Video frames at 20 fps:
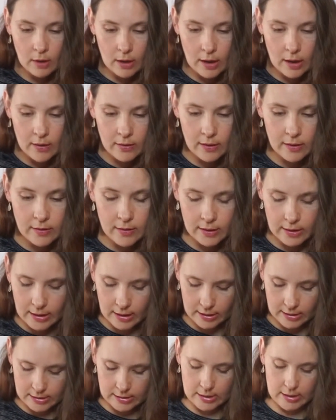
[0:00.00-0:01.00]
And then the
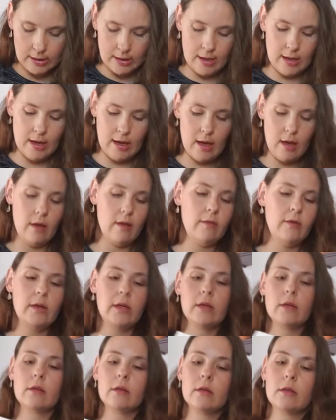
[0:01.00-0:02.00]
next thing I have
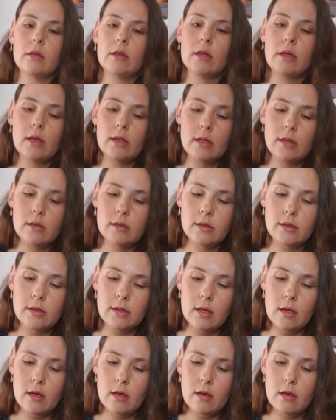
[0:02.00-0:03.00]
here is
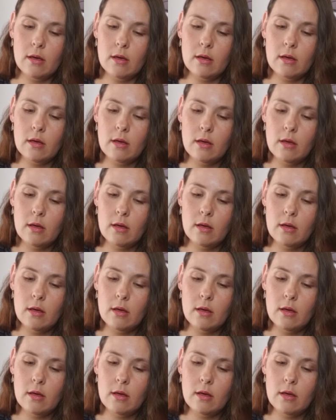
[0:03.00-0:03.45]
the